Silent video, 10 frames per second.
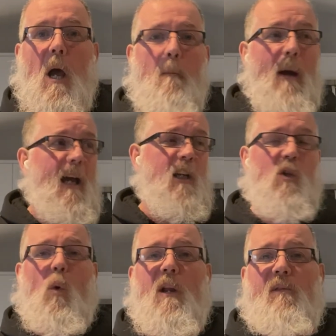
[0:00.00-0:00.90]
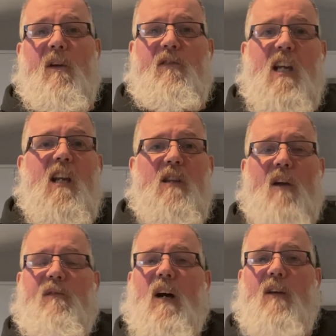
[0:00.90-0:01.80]
Back in 2015,
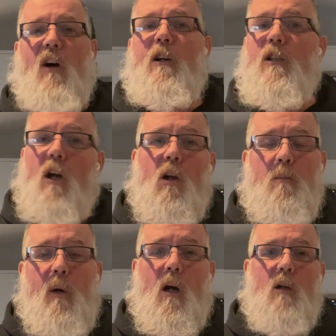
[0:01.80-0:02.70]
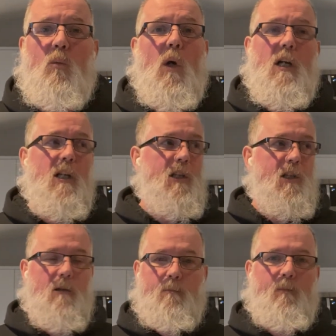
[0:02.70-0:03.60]
that $500 part
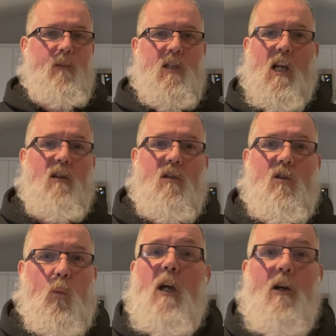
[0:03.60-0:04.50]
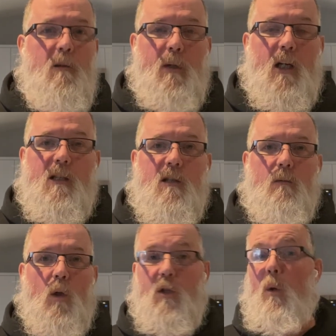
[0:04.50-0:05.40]
was, say, $300
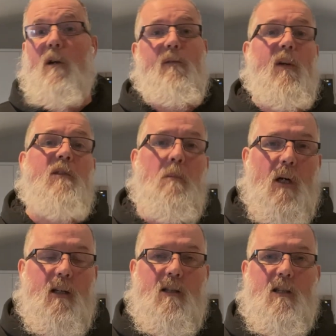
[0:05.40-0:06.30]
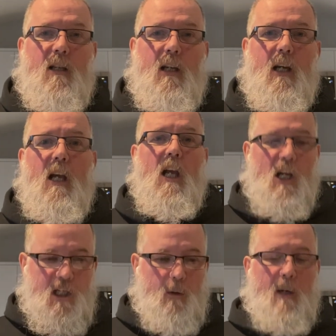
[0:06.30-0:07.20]
or $250.
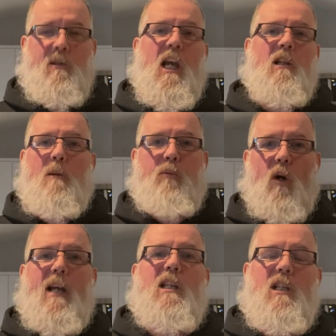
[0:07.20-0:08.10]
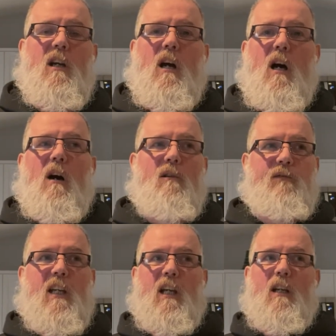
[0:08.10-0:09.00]
See what I'm saying? The price
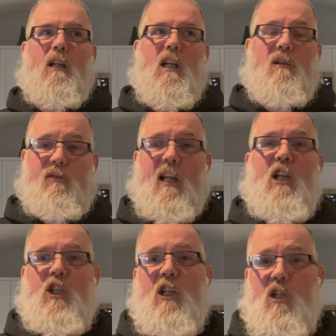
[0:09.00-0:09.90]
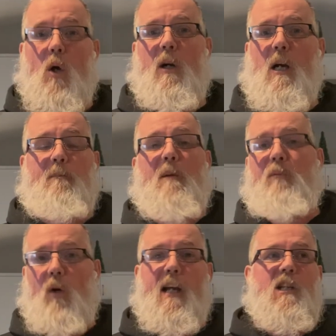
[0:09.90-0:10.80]
of inflation is going up. The
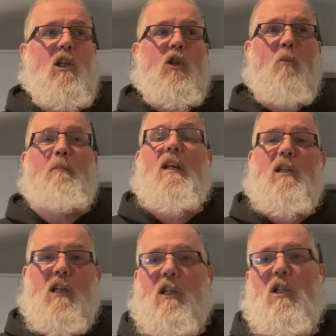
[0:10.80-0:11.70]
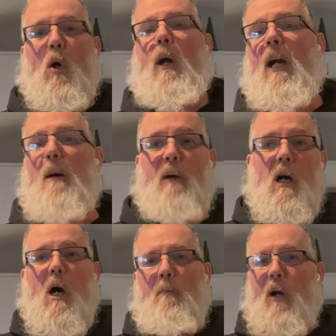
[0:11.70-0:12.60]
price to do business is going up,
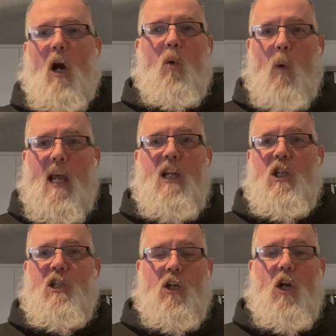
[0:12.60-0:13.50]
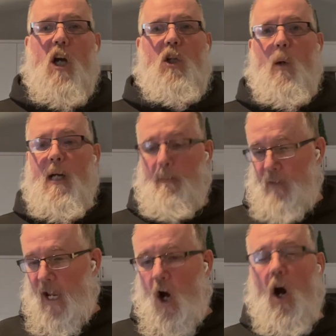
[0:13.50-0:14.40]
but our wages are not going up.
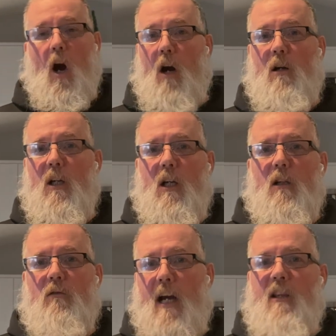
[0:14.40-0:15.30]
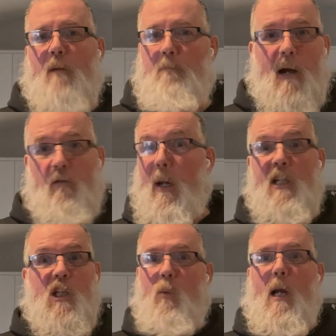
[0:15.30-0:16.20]
They are, right? My
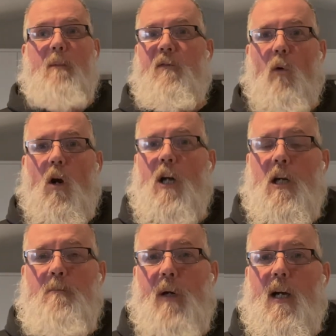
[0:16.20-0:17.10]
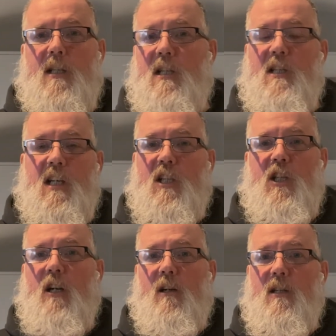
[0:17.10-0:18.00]
wages went up $400 in 6
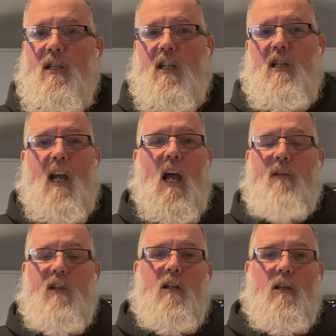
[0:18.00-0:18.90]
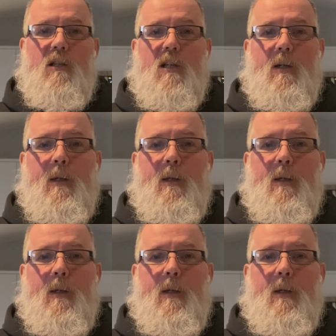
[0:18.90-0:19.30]
years, 6.5 years.